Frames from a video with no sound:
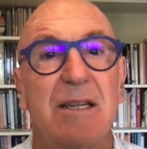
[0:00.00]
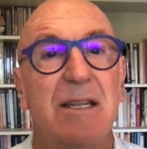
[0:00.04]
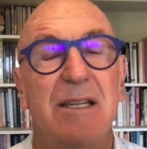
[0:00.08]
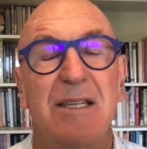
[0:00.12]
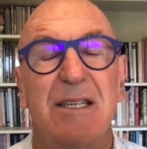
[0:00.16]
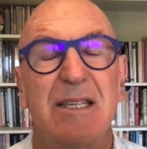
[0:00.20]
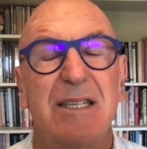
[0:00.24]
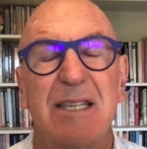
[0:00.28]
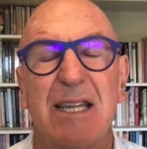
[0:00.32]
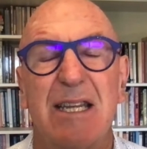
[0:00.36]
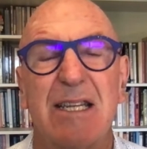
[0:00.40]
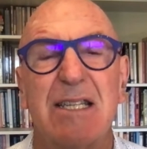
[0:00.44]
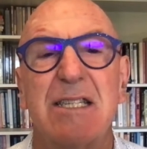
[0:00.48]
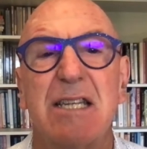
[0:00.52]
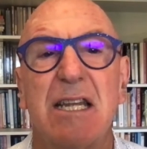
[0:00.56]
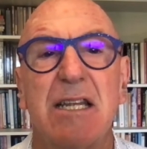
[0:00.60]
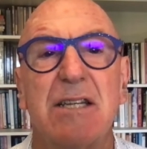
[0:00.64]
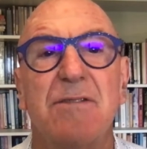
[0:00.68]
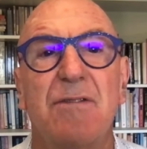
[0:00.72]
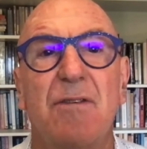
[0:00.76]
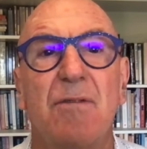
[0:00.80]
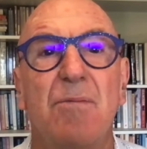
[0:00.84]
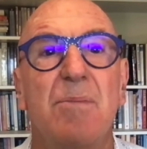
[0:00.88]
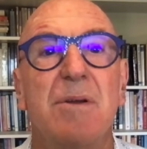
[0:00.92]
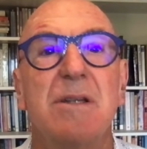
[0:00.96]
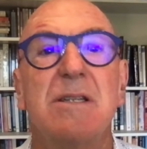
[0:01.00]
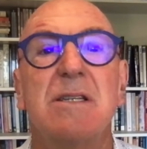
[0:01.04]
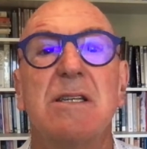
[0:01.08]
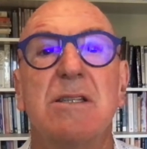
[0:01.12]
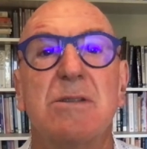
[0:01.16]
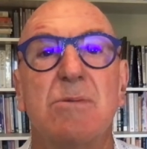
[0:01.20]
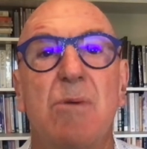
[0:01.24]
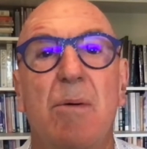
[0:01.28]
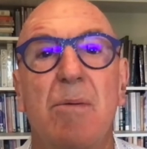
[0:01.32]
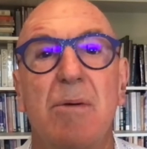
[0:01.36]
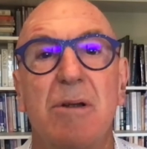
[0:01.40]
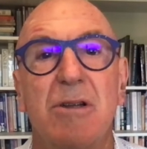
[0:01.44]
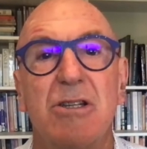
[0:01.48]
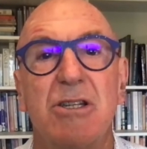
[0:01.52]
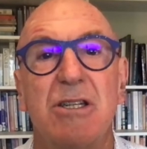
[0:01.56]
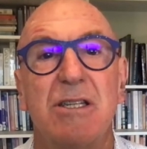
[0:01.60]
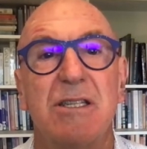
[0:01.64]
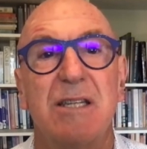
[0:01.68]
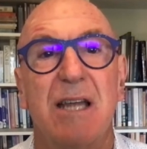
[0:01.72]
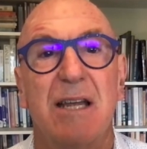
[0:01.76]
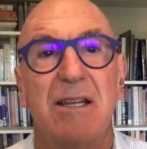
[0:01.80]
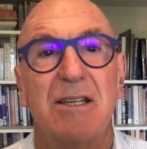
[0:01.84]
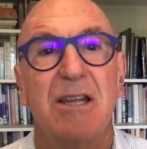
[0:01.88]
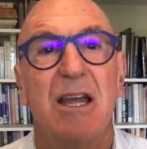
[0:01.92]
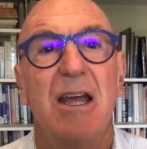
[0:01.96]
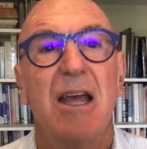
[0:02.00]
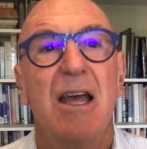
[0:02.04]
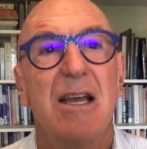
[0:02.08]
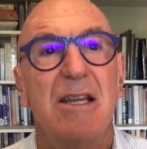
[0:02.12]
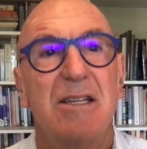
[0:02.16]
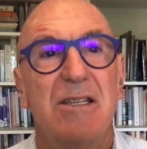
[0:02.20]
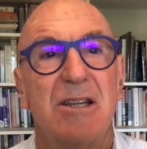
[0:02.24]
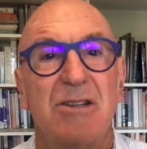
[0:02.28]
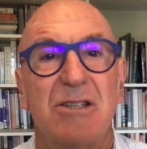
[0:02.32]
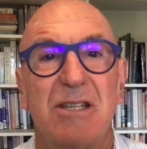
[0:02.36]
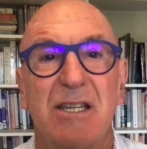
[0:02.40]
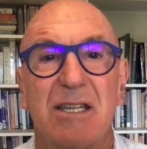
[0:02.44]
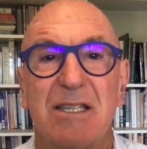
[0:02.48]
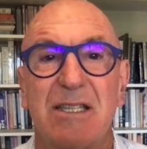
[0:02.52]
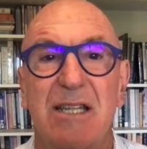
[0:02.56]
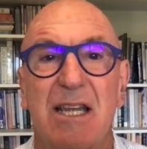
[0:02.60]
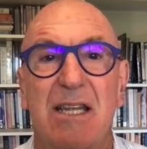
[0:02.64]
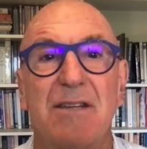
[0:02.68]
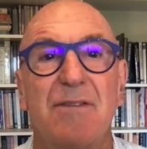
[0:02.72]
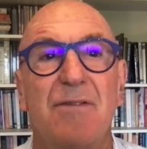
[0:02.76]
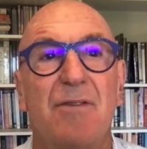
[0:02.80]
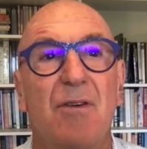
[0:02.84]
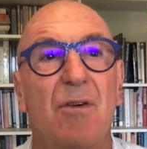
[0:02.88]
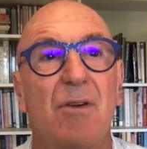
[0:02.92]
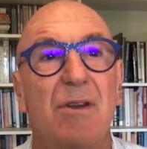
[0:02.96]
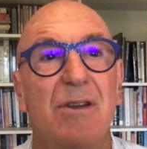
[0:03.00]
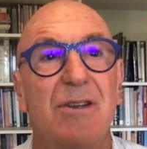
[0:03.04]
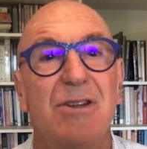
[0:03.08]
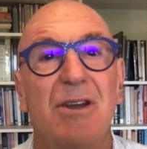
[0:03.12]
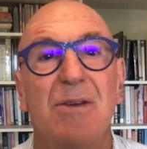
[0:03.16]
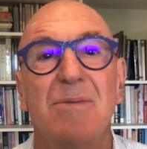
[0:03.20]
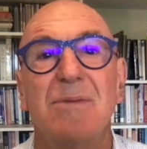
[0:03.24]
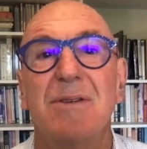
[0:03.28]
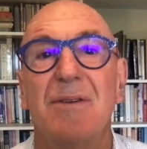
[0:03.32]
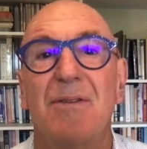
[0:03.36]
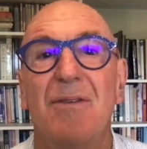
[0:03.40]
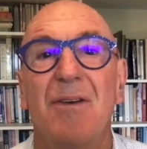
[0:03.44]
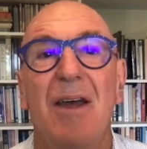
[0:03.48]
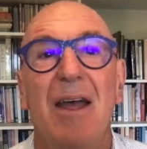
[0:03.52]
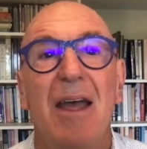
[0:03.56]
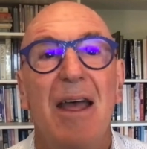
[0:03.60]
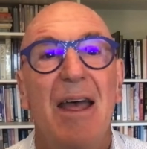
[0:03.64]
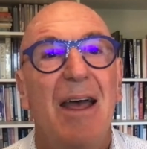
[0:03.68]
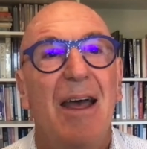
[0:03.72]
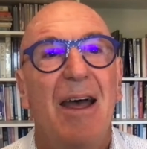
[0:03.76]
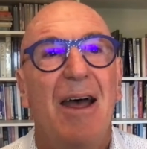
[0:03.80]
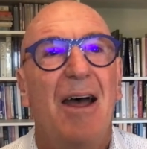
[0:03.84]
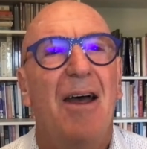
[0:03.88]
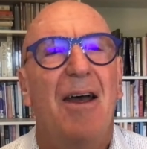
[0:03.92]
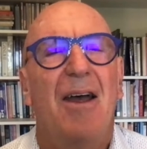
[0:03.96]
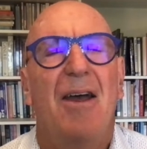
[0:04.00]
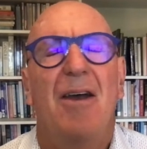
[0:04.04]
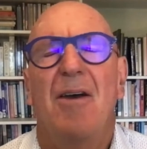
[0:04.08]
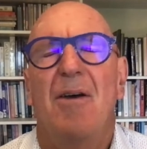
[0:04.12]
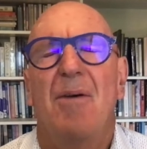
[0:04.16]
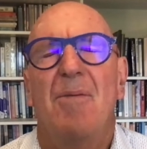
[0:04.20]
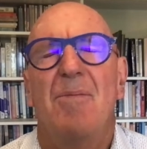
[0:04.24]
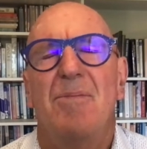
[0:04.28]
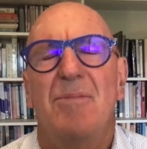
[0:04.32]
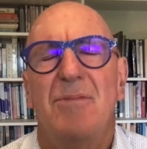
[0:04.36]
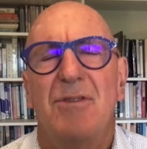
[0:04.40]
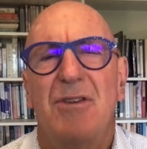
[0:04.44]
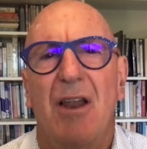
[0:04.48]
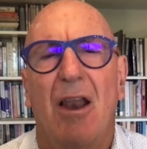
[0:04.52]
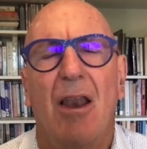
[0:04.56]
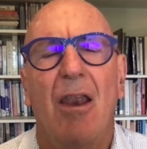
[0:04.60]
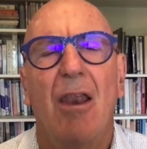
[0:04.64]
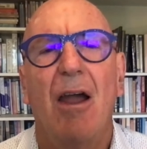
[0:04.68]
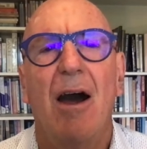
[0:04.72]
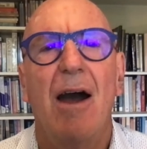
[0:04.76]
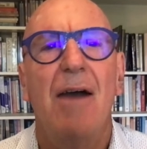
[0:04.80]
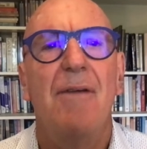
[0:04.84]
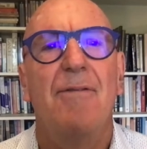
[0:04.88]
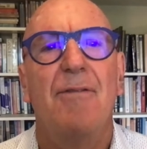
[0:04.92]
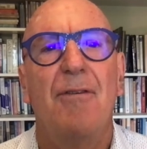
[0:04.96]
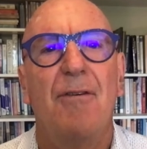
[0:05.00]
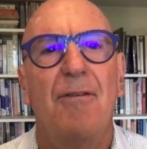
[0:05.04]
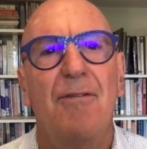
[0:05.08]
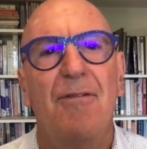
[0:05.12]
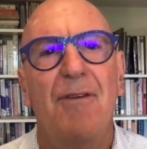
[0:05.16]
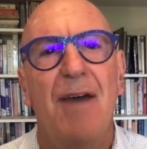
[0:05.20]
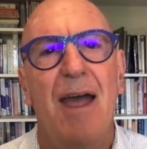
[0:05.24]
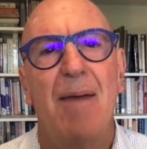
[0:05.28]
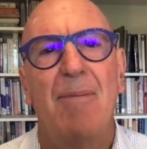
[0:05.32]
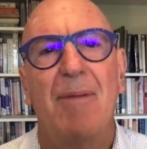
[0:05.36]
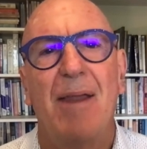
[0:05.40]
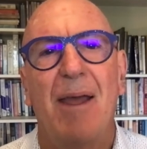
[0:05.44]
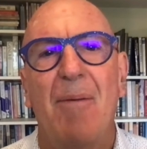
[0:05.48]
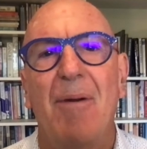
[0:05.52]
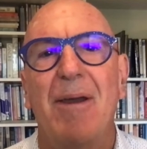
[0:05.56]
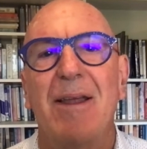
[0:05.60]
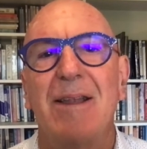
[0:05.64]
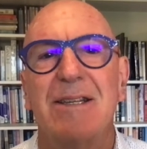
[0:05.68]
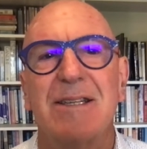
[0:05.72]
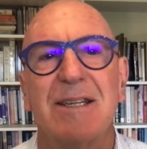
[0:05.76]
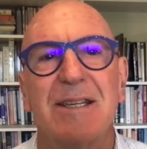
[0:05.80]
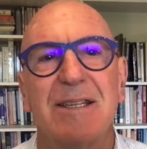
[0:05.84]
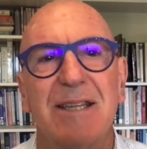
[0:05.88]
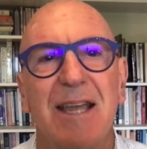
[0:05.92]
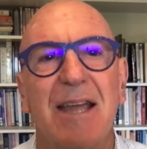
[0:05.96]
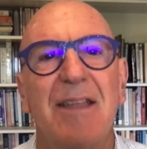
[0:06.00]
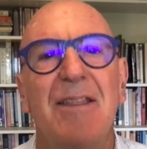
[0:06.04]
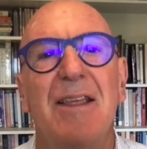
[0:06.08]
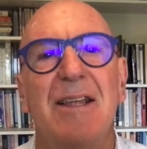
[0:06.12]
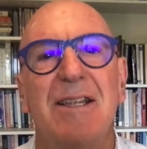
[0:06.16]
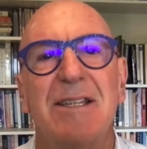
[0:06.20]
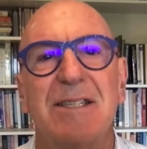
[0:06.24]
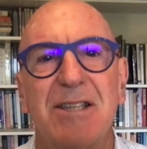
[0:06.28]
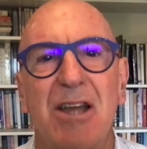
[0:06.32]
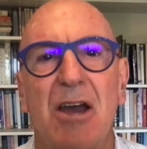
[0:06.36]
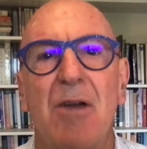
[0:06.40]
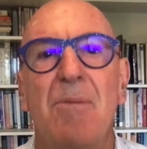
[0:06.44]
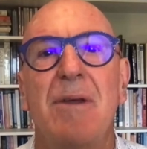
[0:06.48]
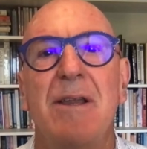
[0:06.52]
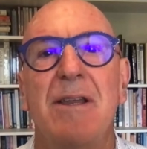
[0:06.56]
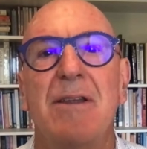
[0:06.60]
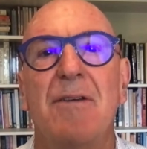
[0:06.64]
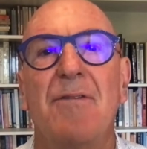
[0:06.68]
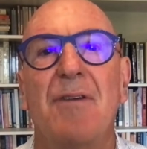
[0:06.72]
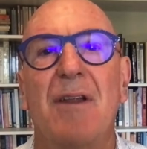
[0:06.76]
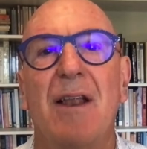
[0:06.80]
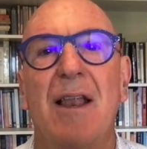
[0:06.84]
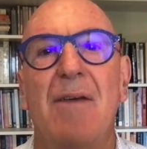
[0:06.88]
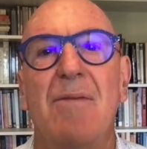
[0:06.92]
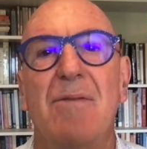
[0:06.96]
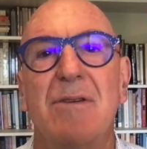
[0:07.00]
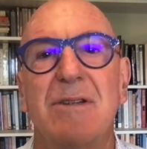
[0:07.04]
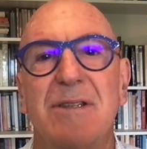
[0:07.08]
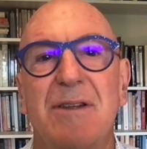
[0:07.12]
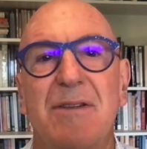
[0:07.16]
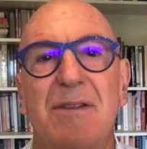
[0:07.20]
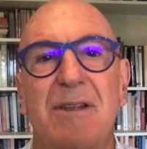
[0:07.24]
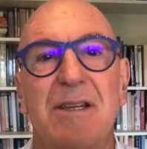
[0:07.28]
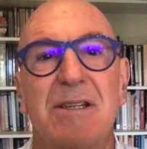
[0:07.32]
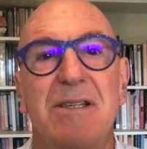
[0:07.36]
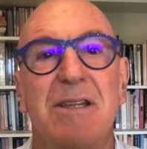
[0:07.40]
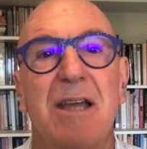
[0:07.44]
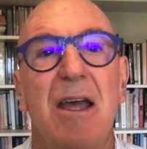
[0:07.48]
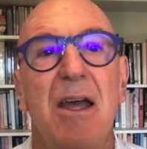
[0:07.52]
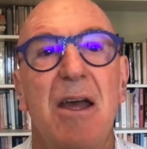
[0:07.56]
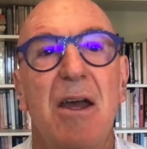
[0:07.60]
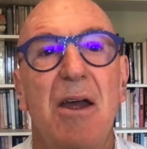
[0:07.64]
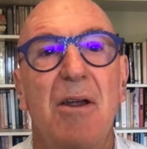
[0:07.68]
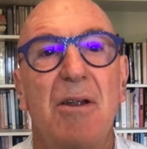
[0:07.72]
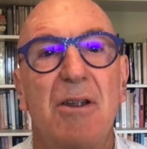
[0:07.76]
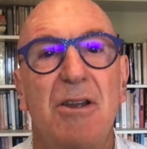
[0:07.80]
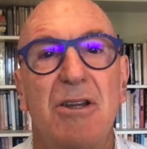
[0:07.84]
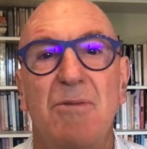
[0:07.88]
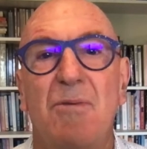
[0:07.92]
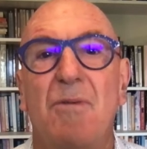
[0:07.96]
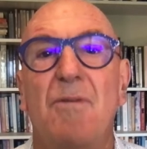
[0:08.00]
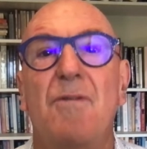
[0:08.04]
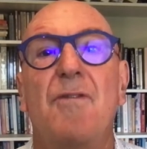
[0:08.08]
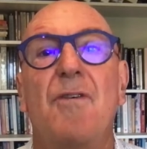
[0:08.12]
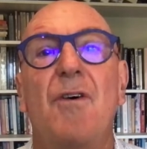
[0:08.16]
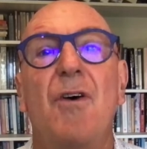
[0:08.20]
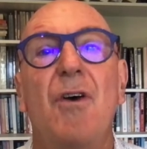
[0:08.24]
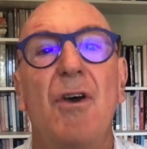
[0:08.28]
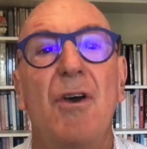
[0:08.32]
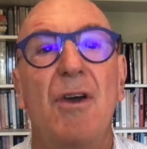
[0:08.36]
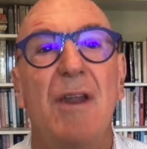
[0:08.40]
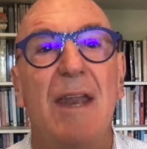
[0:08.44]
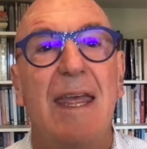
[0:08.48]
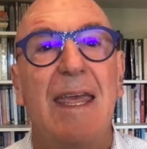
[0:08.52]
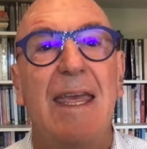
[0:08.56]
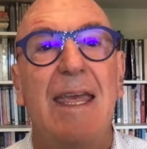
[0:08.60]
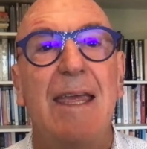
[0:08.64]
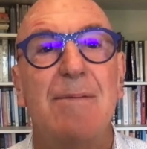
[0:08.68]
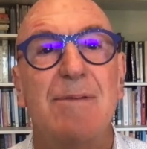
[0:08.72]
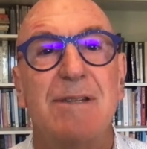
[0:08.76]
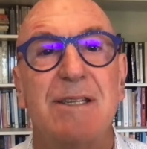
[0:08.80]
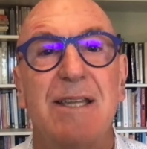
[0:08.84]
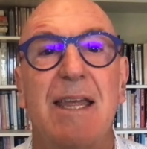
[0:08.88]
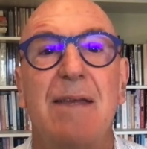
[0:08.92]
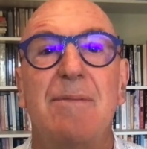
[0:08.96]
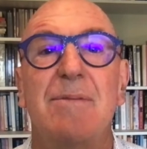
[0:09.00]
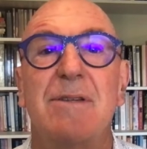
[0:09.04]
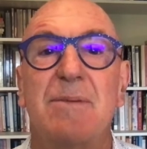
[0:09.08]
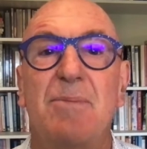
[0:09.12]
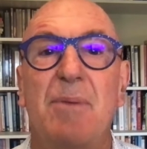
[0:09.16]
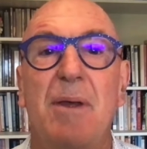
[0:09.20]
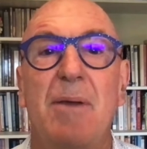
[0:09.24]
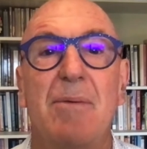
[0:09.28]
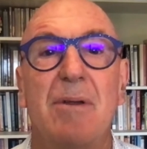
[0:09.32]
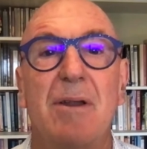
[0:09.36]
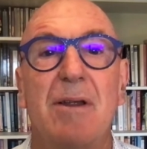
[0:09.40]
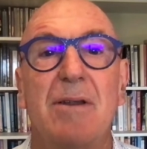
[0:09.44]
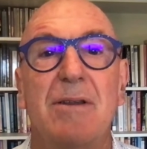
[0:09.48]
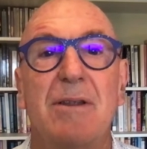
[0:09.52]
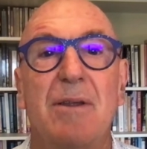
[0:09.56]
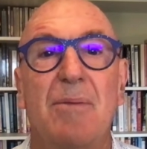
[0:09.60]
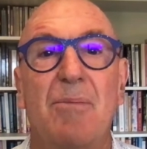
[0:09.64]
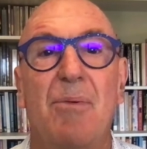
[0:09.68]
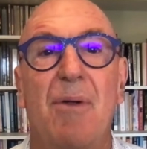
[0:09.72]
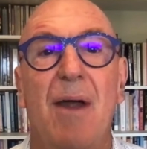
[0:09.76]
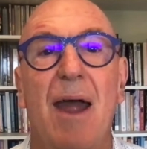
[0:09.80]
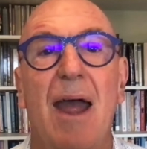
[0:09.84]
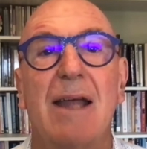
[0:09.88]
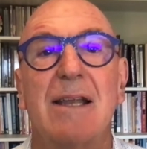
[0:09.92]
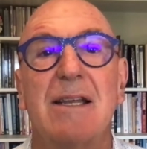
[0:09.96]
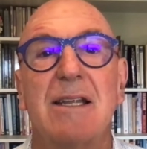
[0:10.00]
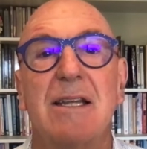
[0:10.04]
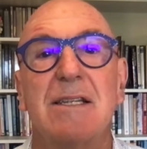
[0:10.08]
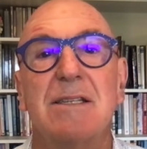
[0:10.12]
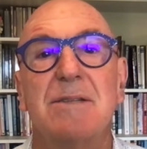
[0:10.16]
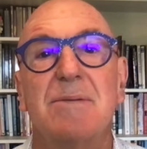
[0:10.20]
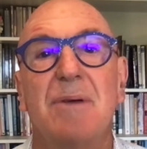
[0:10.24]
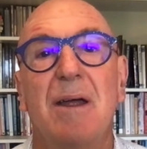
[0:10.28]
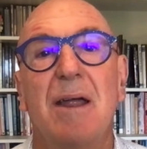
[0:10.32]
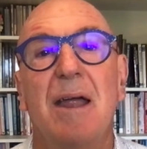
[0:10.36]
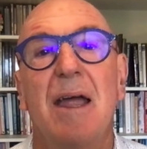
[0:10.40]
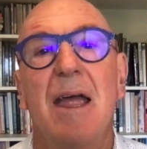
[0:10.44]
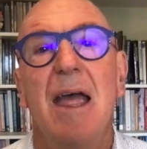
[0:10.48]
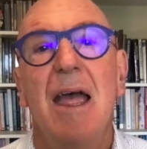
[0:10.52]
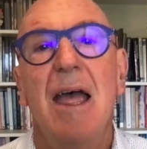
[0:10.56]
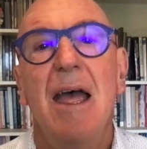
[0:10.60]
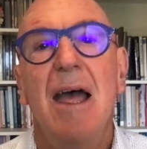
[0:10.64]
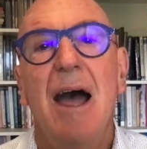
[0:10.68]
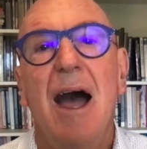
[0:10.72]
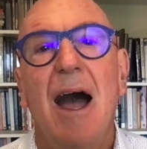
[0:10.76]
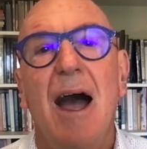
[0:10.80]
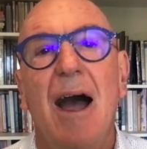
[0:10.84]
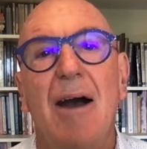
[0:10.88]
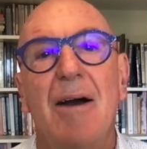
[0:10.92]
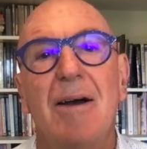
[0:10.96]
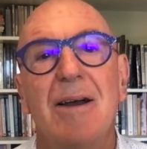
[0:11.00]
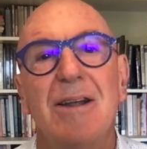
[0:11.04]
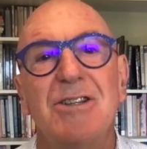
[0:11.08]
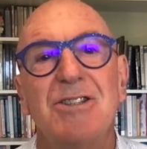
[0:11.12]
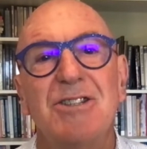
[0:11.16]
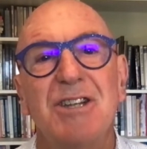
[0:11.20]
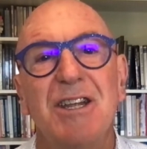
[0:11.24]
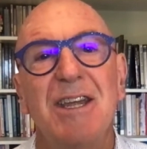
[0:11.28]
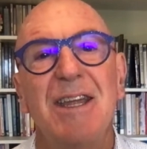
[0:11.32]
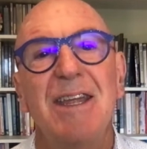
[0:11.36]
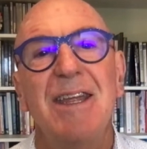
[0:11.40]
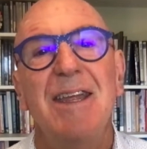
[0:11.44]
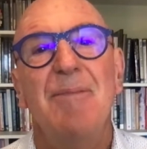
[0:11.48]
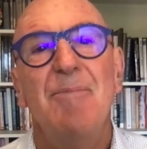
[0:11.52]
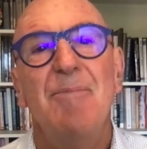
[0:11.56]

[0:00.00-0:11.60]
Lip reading: successful businesswoman. She's so successful in terms of her delightful family. I mean, it's just, there's so many different levels of this. She referred heaps and heaps of people into the practice, but she